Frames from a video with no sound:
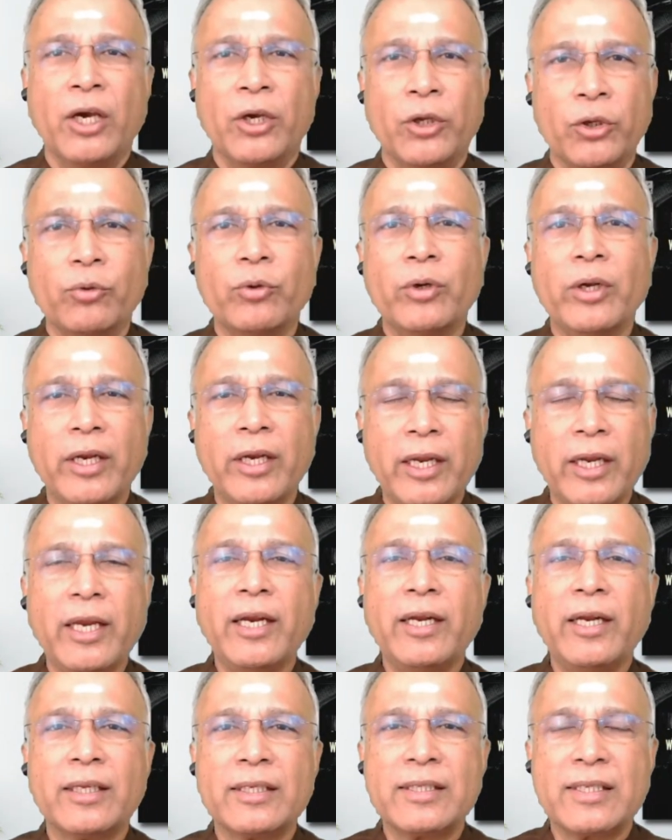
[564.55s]
You
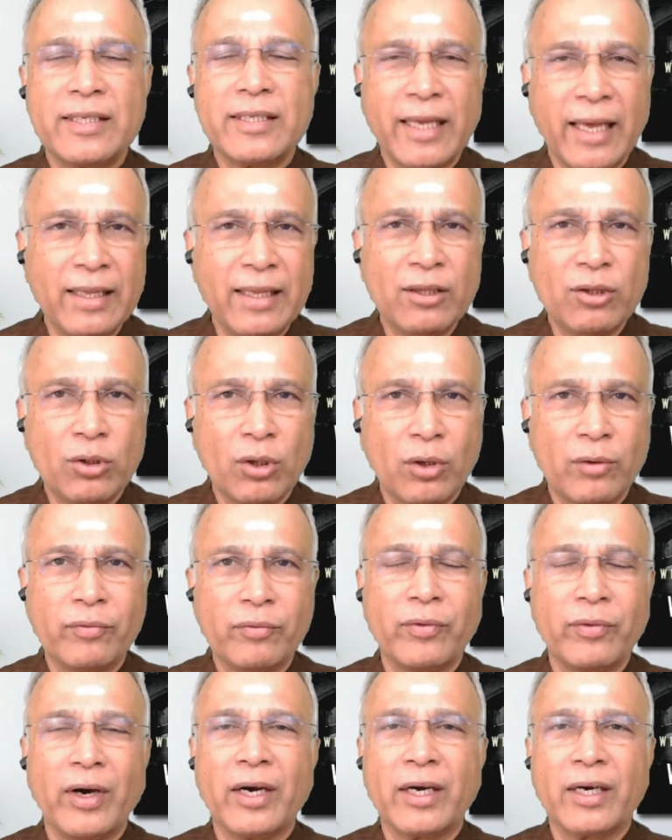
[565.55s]
need the stealth of
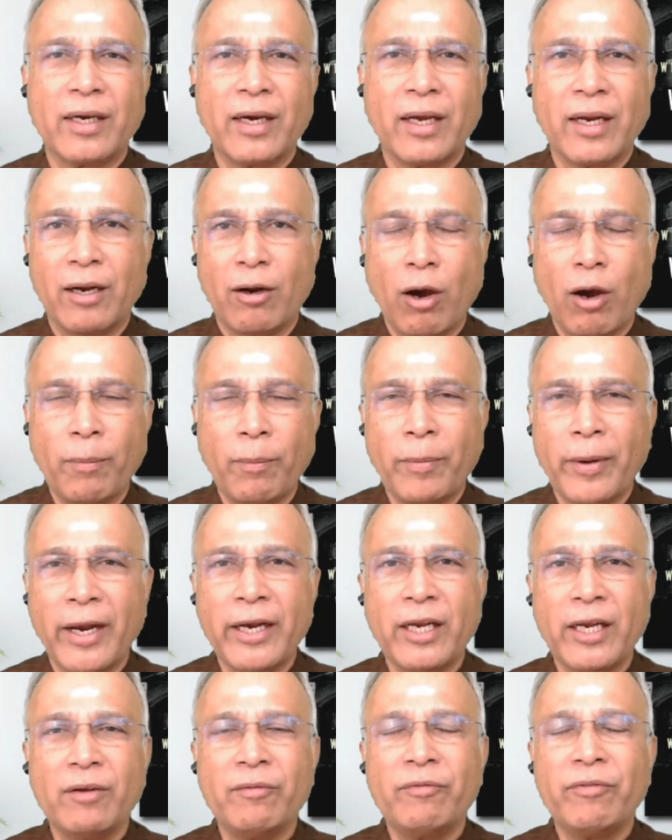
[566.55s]
an
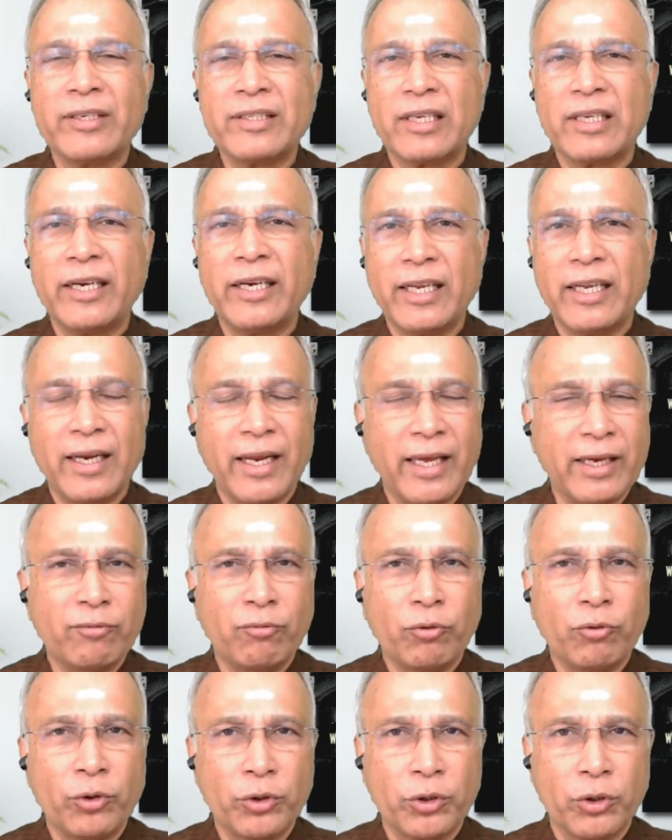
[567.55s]
operating facility like
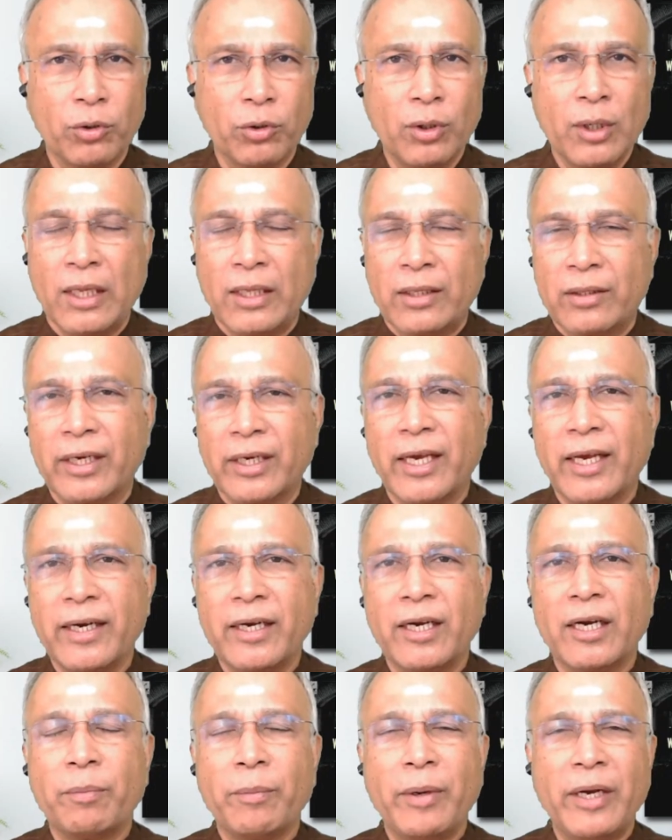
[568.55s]
Fordow,
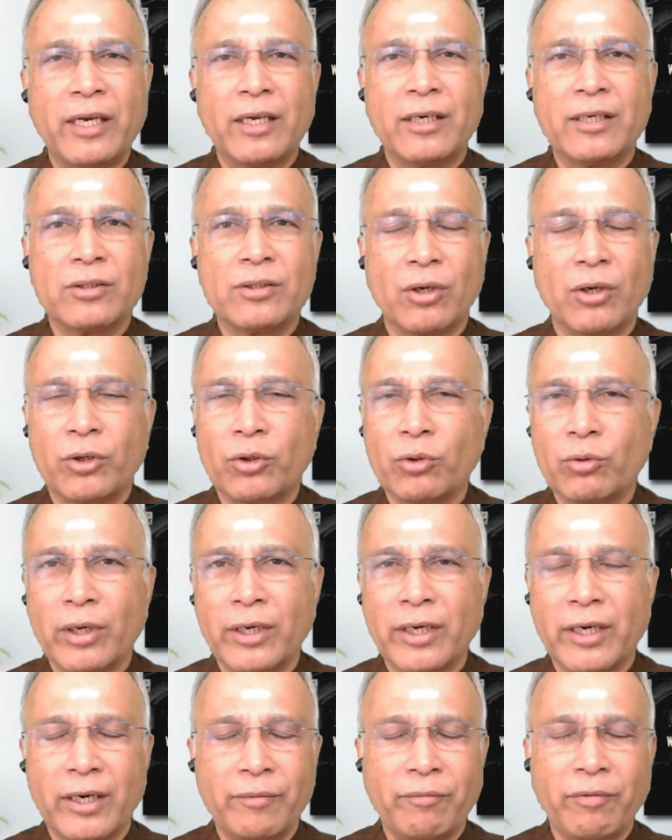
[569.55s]
300 meters or
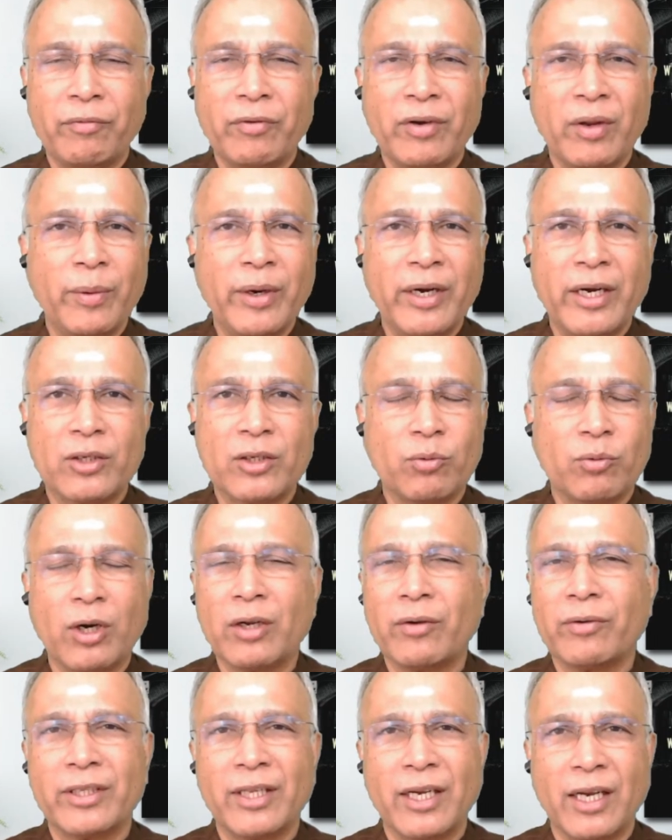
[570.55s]
250 meters,
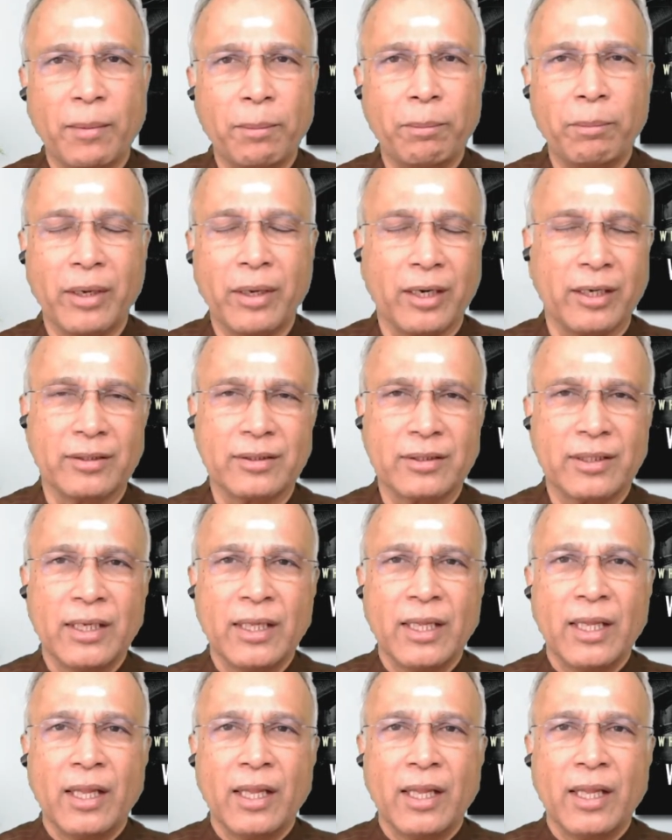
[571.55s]
whatever the number is,